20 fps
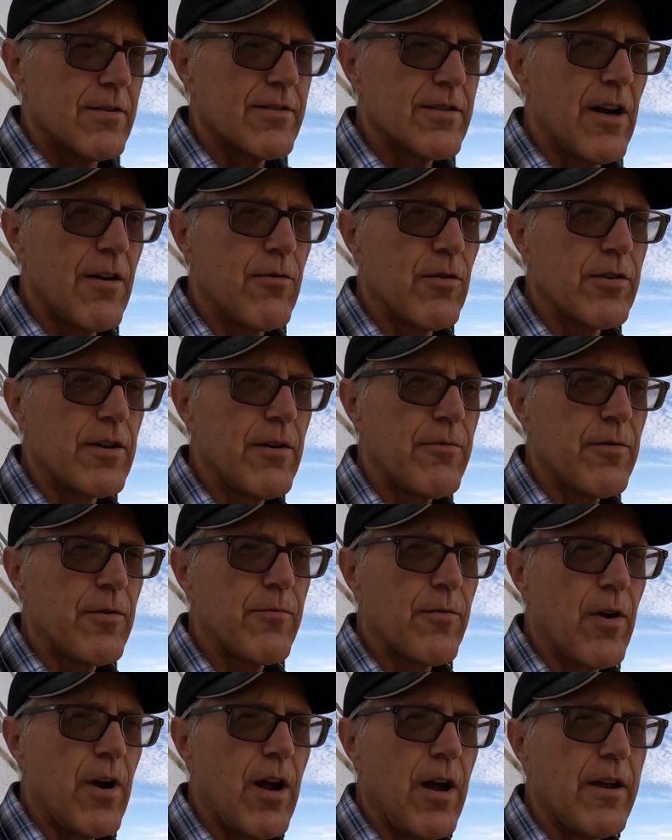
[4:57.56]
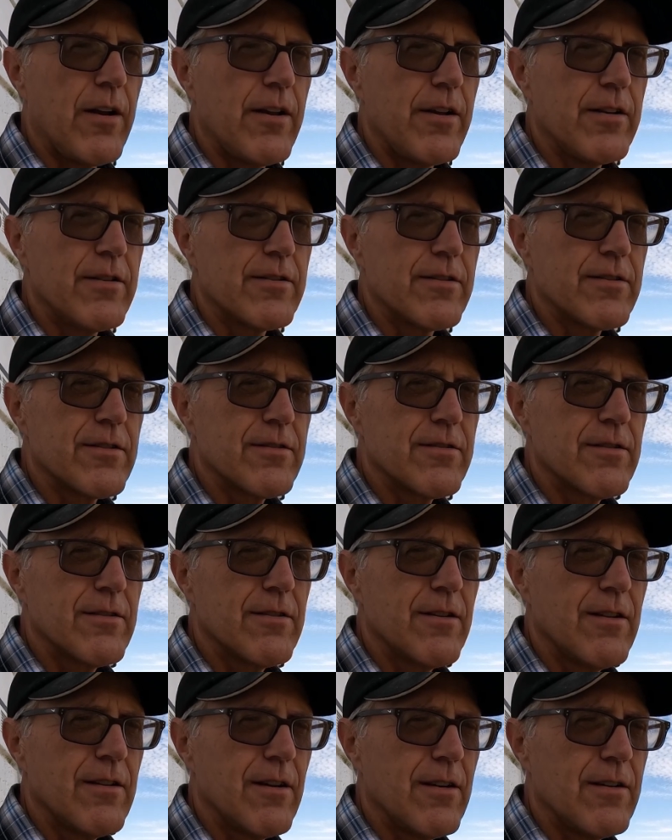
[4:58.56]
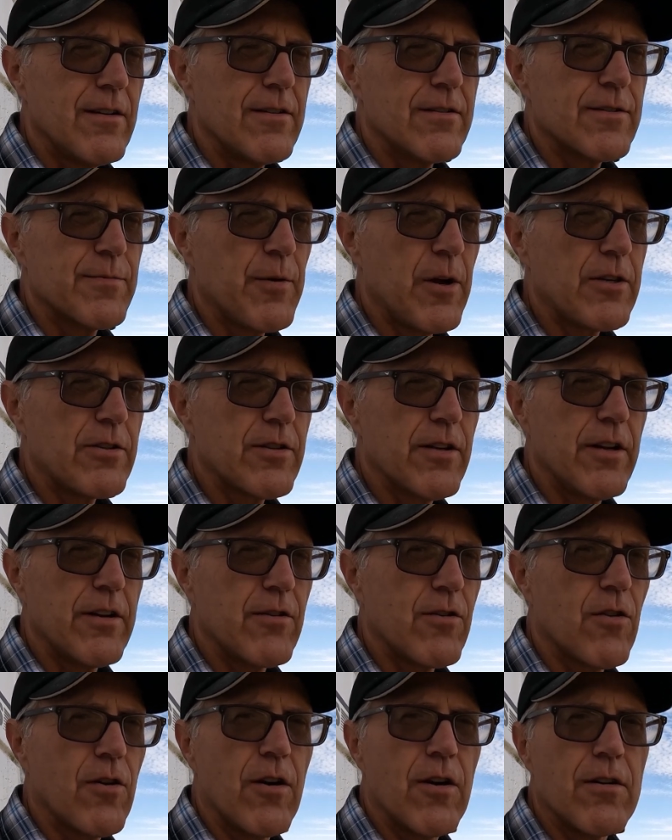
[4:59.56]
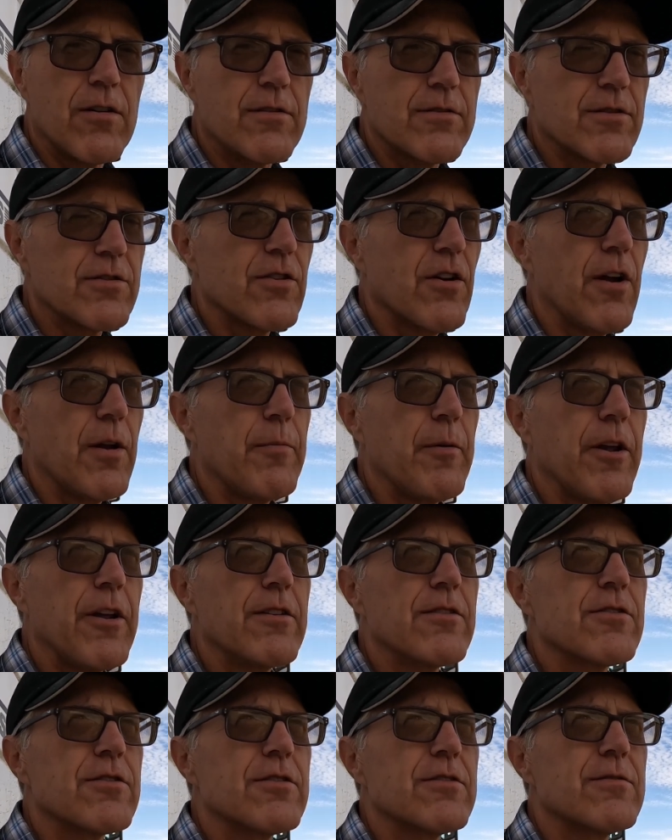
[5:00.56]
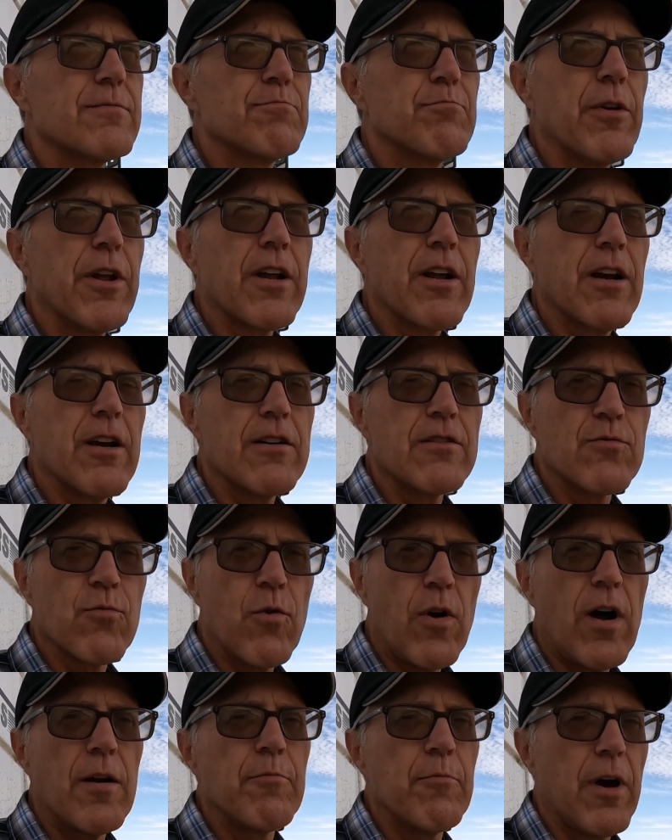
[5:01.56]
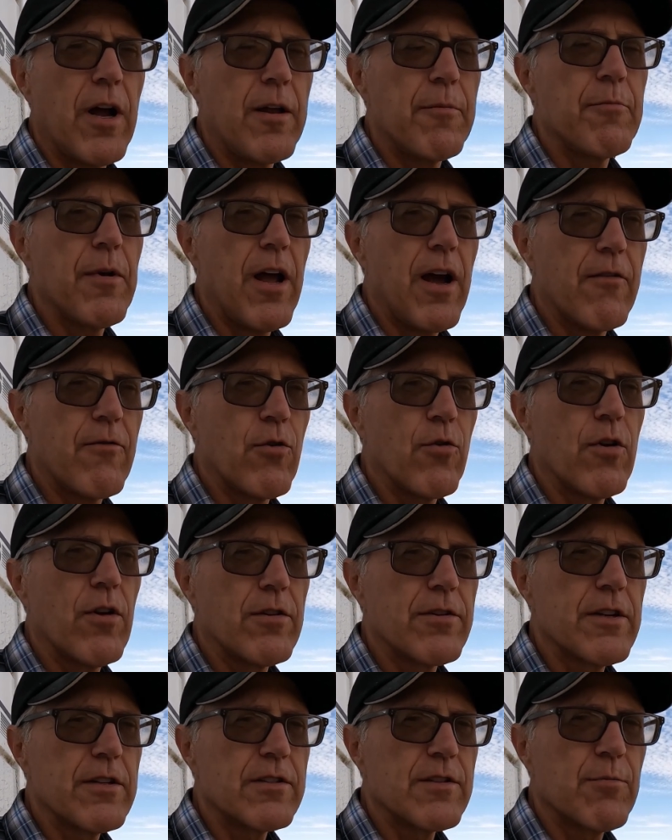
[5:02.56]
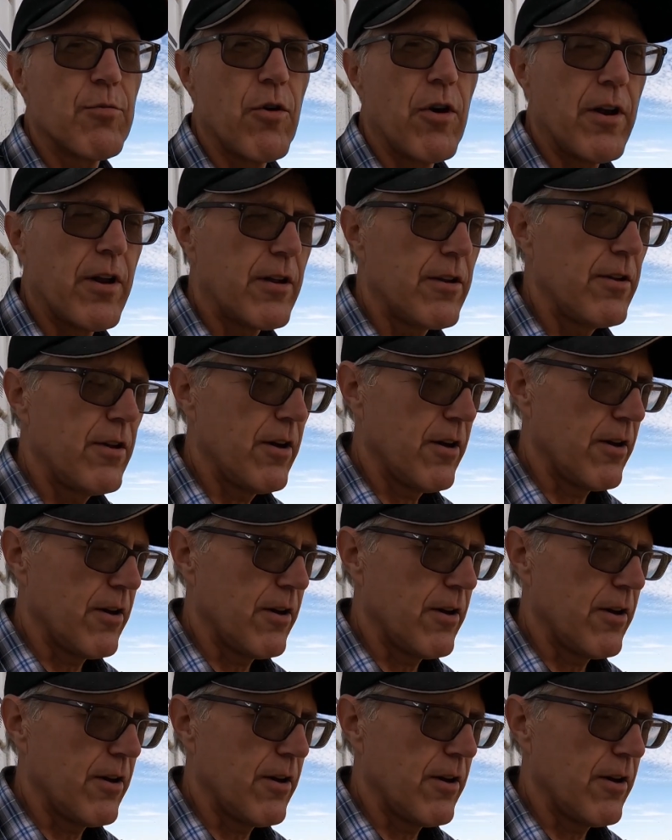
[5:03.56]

several different varieties, especially in corn and soybeans. because one might have a real disappointing